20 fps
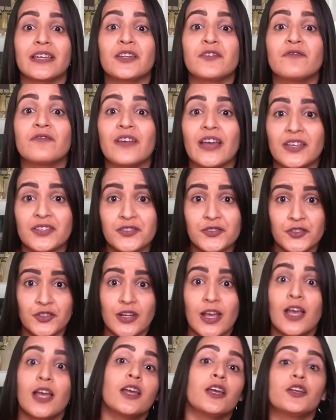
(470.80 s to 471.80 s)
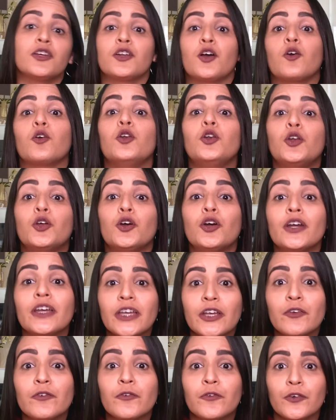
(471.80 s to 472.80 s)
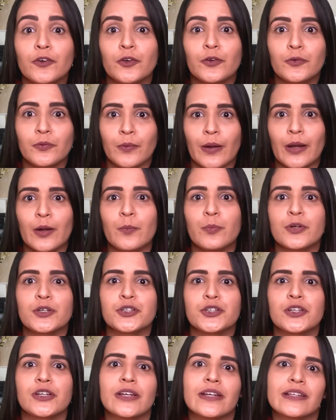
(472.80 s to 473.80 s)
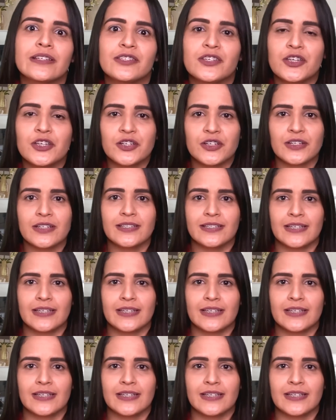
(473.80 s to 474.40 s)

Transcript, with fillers: and investors, you know, looking for great opportunities here in